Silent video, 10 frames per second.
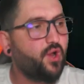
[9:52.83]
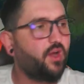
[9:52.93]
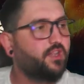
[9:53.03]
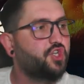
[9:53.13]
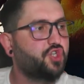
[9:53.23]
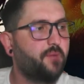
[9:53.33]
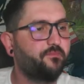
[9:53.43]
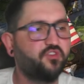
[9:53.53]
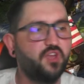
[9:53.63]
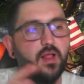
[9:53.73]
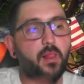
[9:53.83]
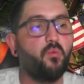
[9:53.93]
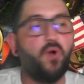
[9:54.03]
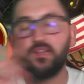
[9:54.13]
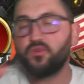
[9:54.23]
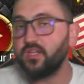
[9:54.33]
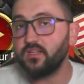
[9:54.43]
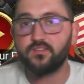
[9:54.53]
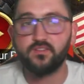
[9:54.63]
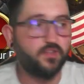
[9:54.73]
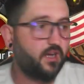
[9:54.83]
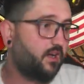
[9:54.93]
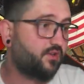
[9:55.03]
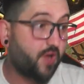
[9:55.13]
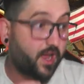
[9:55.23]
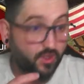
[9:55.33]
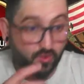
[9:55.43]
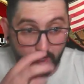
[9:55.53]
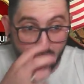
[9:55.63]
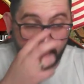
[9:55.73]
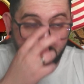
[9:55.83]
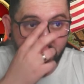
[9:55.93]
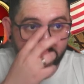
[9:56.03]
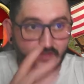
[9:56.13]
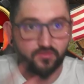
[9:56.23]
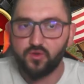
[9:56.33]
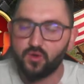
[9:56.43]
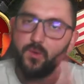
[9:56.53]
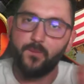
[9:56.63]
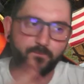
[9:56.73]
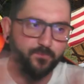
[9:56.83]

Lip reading: low on the gems while doing the Dragon 20 because of, you know,